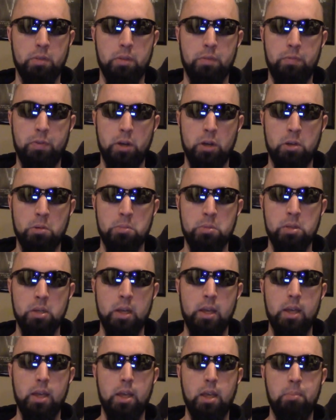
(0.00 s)
of the films,
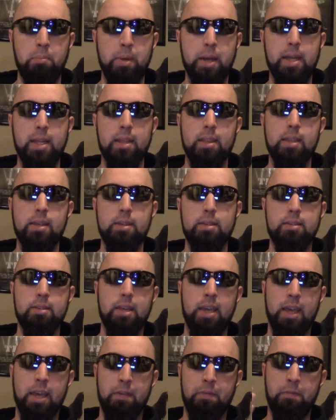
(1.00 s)
making
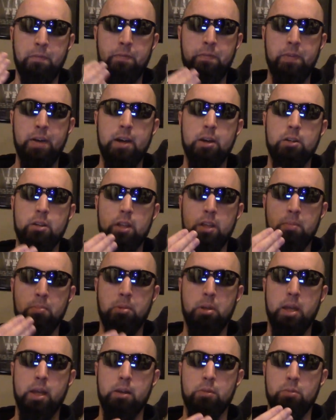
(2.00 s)
this a fairly
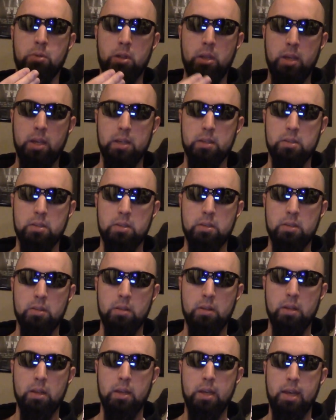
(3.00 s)
bland release.
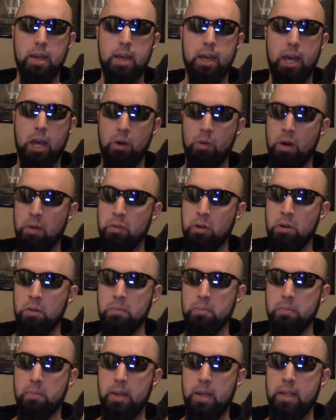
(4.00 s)

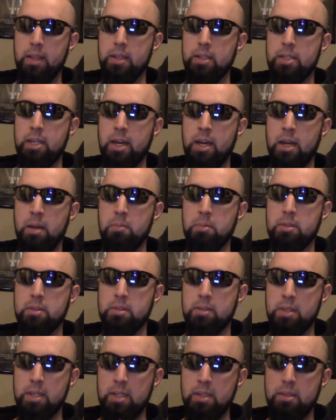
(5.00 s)
However, in the time
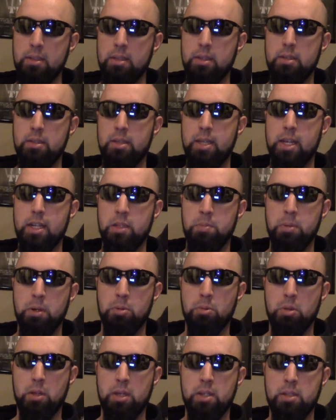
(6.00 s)
since this set has
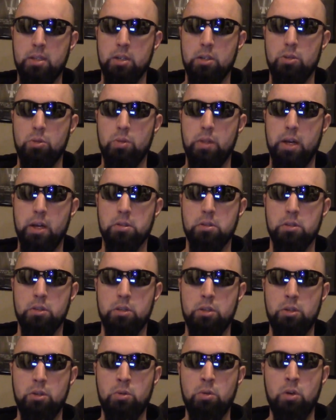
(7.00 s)
been released in
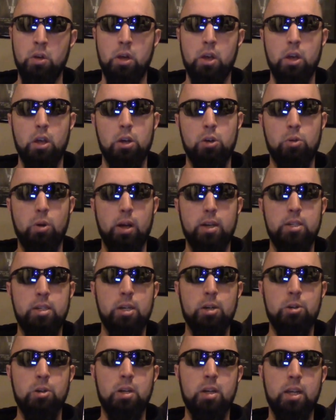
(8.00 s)
2002,
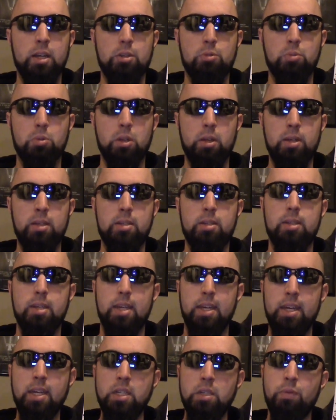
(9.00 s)
Criterion has released
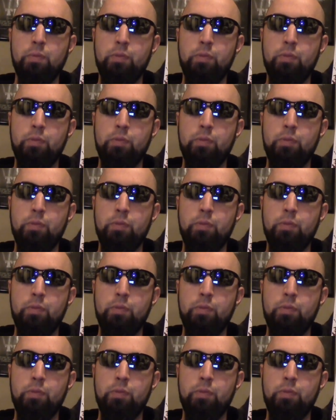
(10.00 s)
each